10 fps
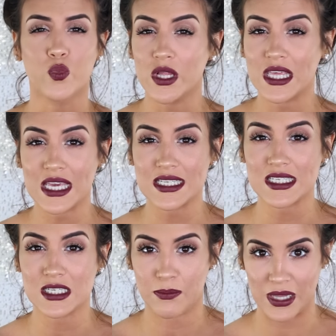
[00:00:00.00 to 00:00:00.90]
really
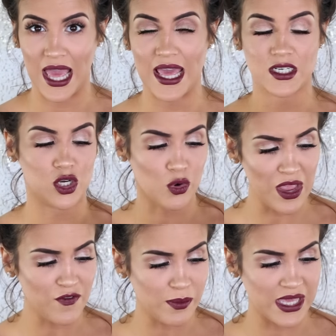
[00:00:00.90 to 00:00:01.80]
easy to blend.
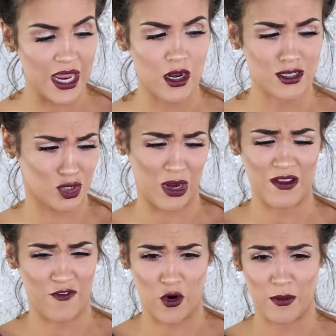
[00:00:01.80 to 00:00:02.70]
Great for beginners,
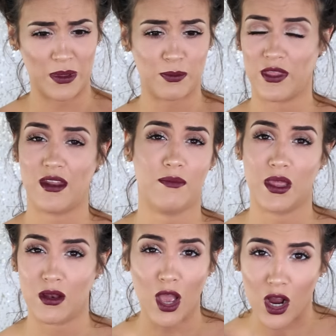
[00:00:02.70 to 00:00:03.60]
great for people that have
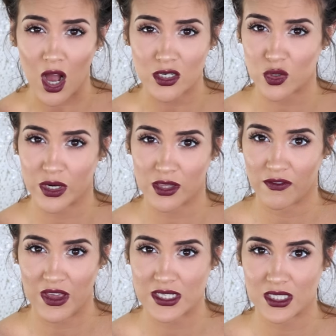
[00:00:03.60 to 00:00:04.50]
been contouring their
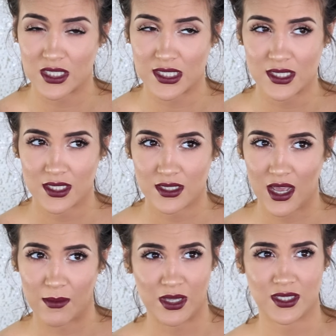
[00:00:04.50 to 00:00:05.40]
faces
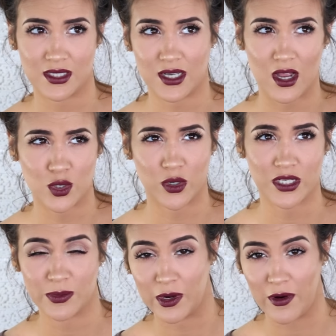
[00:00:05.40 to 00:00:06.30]
I mean, since
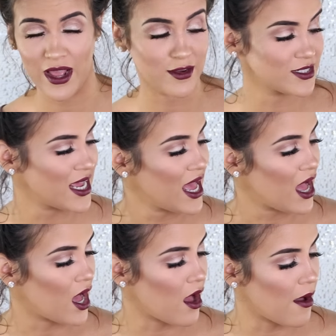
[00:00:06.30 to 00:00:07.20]
contouring's been around.
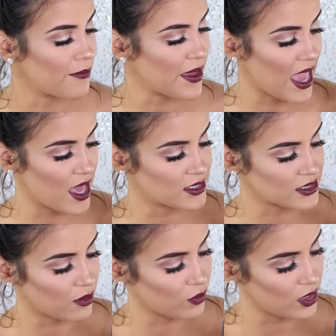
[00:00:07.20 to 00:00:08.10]
Um, and
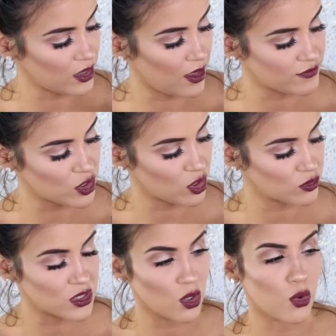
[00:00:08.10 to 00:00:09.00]
I really love to
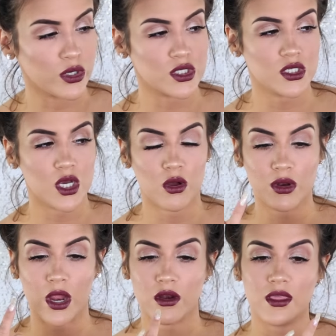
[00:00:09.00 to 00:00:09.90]
use the orangey
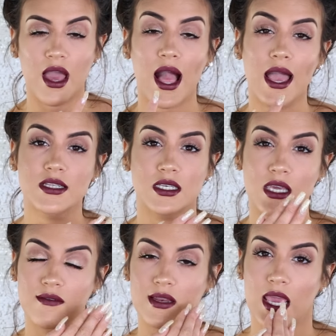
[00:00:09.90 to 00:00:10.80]
tone under the eye to
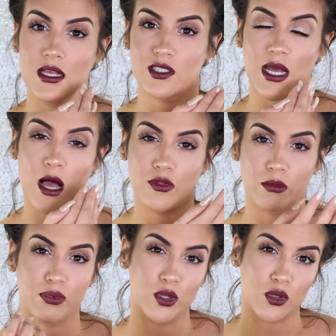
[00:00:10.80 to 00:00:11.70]
even cancel out
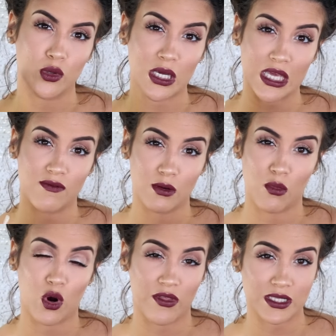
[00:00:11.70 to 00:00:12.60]
the blue even
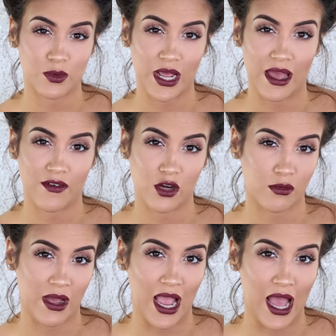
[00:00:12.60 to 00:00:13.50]
more. That's what I have under
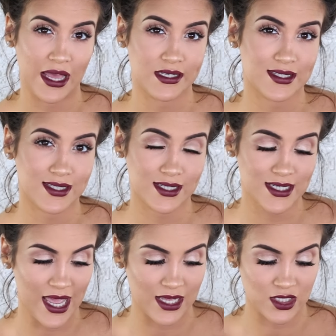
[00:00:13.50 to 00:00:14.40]
my eyes
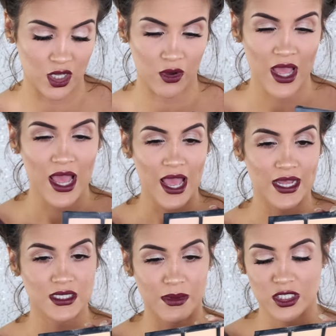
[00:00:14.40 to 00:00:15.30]
today. So
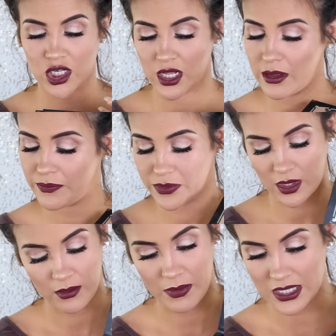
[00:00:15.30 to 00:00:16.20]
had to mention it,
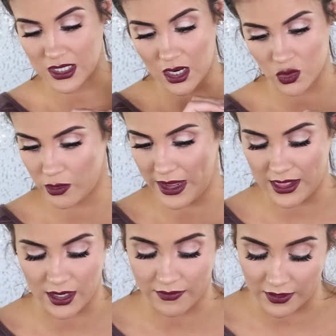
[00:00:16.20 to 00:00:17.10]
best contour
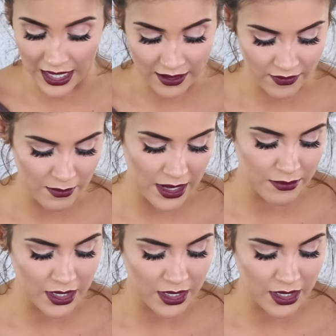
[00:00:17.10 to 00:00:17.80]
palette of life in my